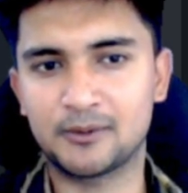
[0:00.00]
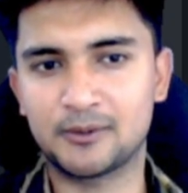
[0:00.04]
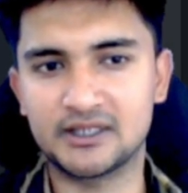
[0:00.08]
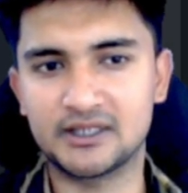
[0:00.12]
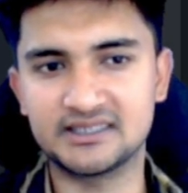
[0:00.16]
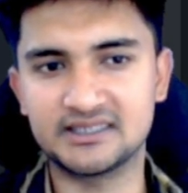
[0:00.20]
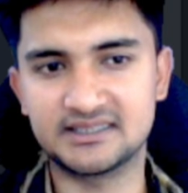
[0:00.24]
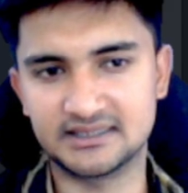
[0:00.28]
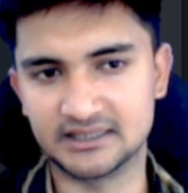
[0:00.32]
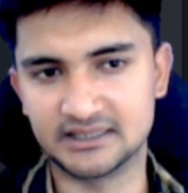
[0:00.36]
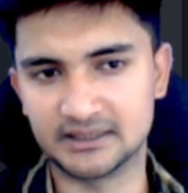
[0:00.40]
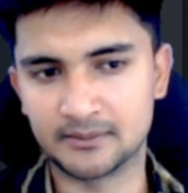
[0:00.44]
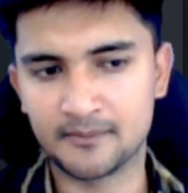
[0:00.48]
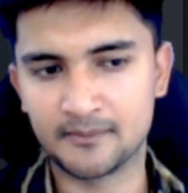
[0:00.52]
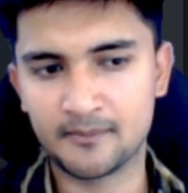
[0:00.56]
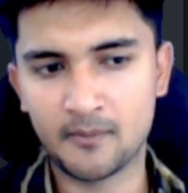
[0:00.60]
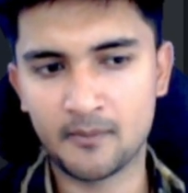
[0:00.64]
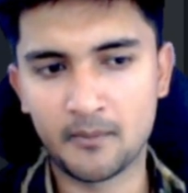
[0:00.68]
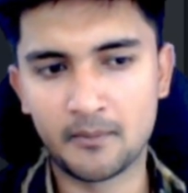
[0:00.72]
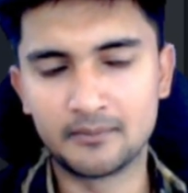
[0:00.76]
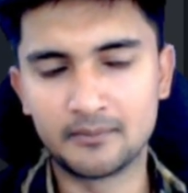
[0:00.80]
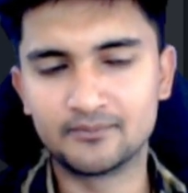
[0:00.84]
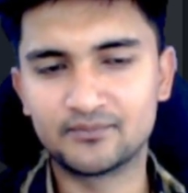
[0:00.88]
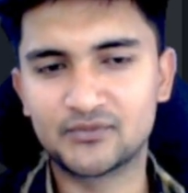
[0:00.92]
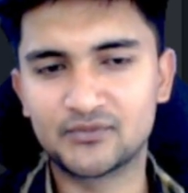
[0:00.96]
policy.
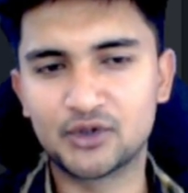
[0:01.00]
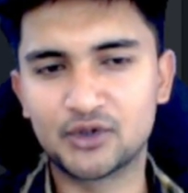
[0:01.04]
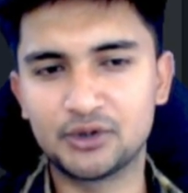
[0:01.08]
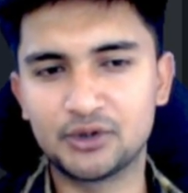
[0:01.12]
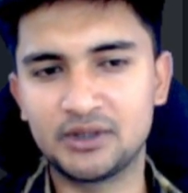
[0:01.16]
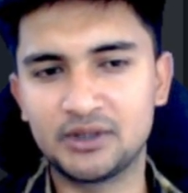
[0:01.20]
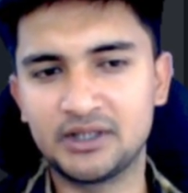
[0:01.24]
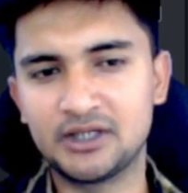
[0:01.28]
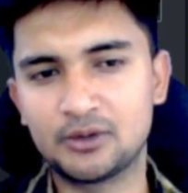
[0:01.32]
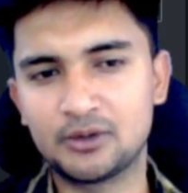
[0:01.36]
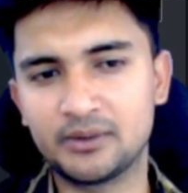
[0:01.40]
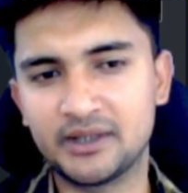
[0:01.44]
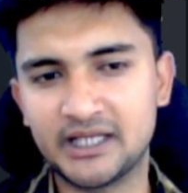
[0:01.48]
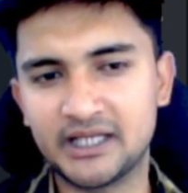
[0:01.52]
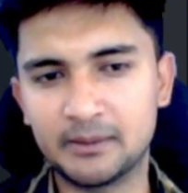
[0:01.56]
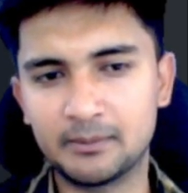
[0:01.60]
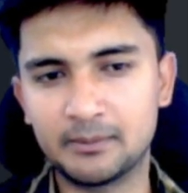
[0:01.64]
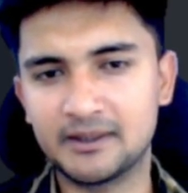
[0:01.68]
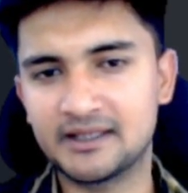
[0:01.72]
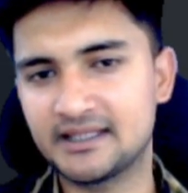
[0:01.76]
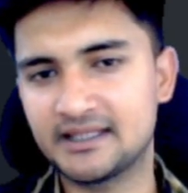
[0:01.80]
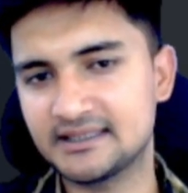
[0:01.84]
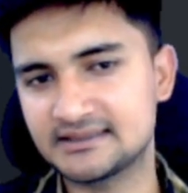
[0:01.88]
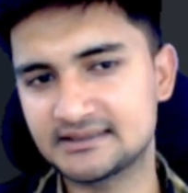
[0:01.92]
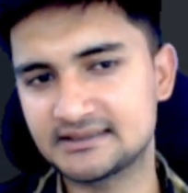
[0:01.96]
So you need to
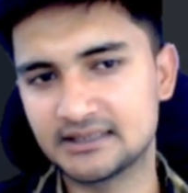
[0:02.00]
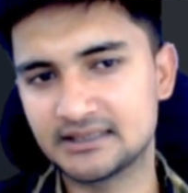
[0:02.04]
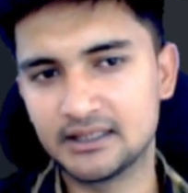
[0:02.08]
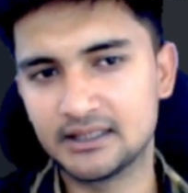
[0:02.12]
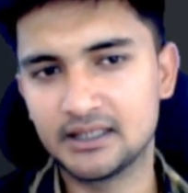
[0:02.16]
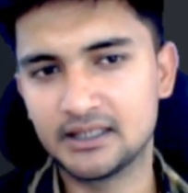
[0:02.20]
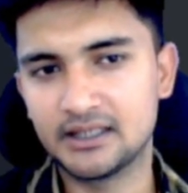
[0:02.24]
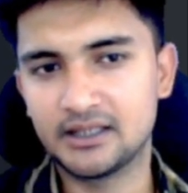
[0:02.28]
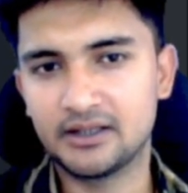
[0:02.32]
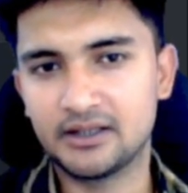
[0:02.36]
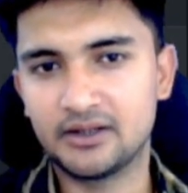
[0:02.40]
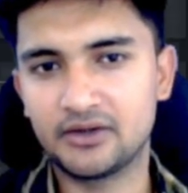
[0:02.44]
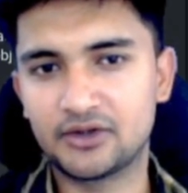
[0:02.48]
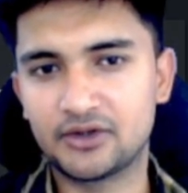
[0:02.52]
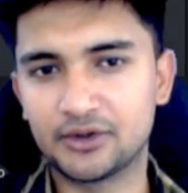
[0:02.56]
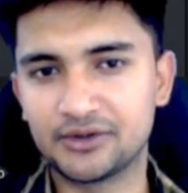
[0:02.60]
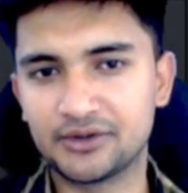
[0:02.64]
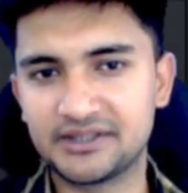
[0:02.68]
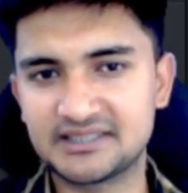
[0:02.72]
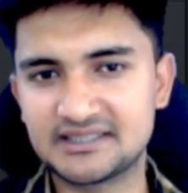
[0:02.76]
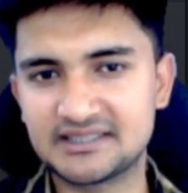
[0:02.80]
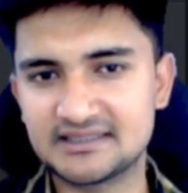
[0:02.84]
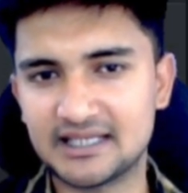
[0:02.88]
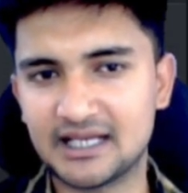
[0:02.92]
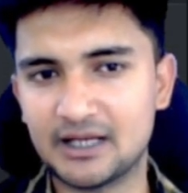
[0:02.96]
enable this. So
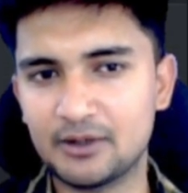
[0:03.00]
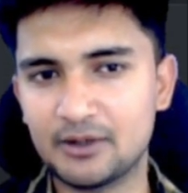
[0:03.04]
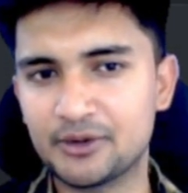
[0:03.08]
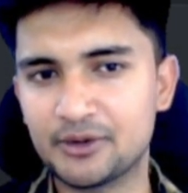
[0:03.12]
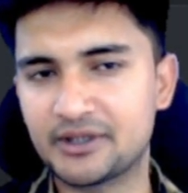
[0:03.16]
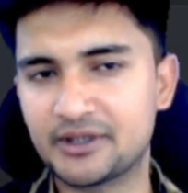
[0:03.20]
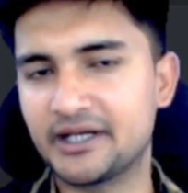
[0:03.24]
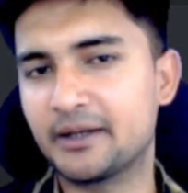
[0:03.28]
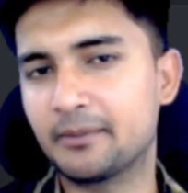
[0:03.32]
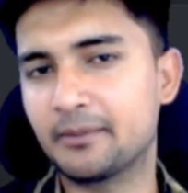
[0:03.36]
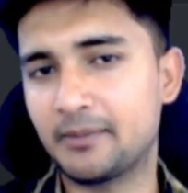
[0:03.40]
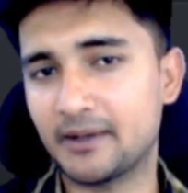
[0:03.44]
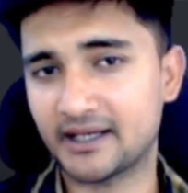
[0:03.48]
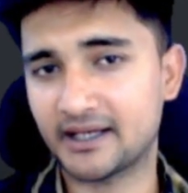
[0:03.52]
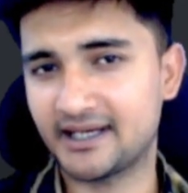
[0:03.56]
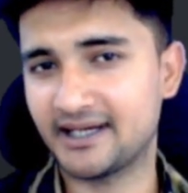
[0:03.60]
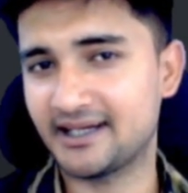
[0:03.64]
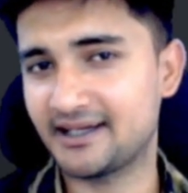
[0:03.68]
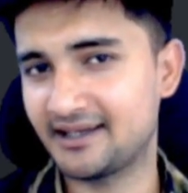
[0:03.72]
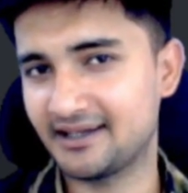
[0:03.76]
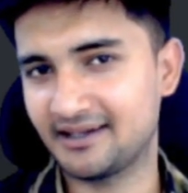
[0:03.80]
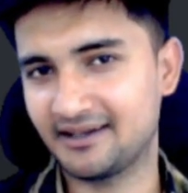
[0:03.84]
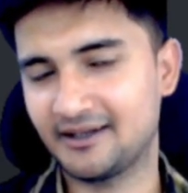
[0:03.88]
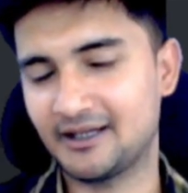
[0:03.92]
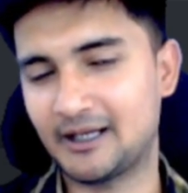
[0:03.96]
this is how you create a
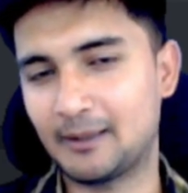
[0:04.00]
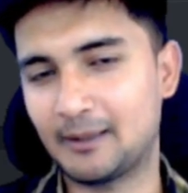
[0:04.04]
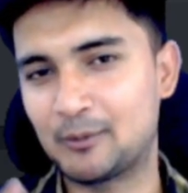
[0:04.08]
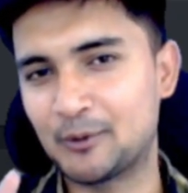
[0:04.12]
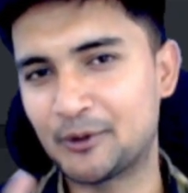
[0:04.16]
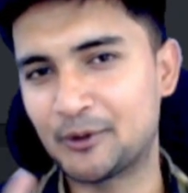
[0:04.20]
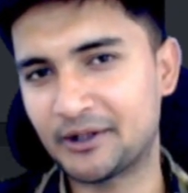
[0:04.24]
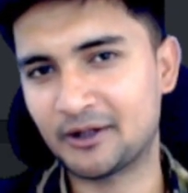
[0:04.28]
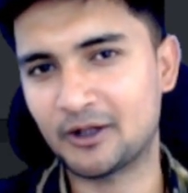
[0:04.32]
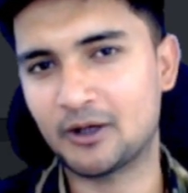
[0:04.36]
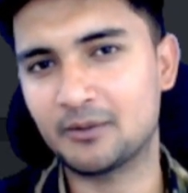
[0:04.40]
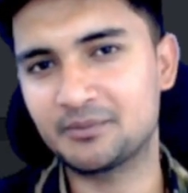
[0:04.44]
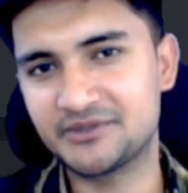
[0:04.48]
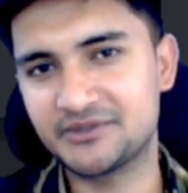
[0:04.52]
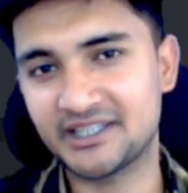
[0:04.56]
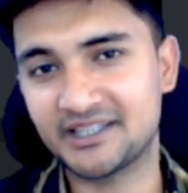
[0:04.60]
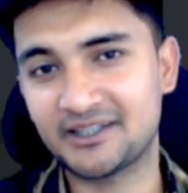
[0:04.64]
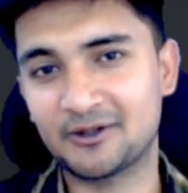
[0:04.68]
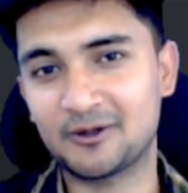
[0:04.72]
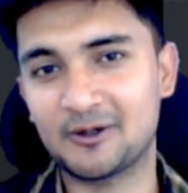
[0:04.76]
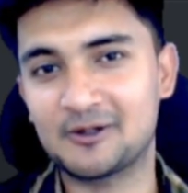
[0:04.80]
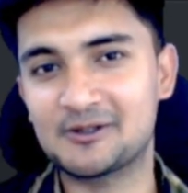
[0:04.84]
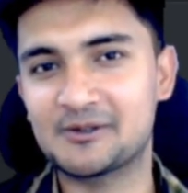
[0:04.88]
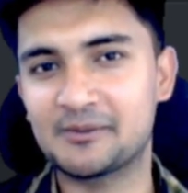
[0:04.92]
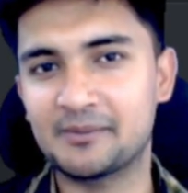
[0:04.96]
bucket, upload an object,
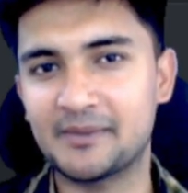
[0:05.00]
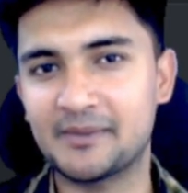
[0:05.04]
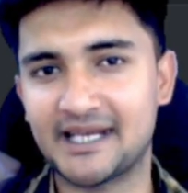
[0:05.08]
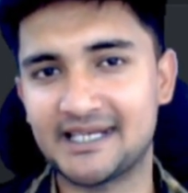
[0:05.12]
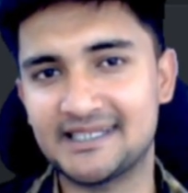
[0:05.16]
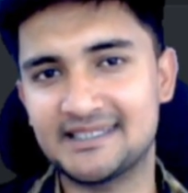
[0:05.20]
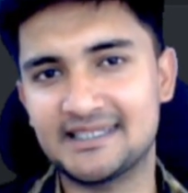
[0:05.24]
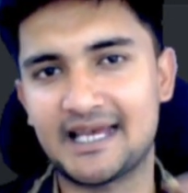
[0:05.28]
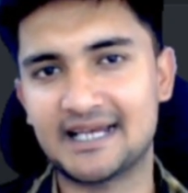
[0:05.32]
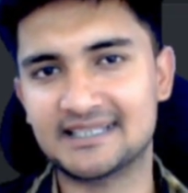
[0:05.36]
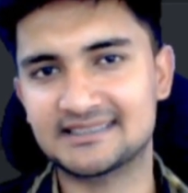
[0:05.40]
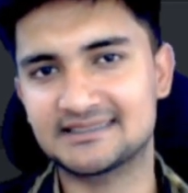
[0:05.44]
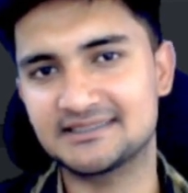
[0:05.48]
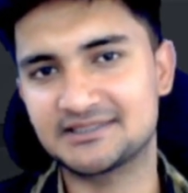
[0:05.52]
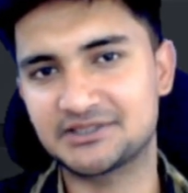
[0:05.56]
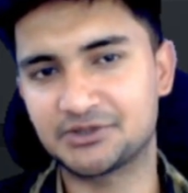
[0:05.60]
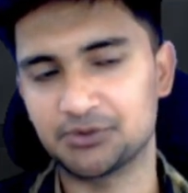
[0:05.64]
and also manage access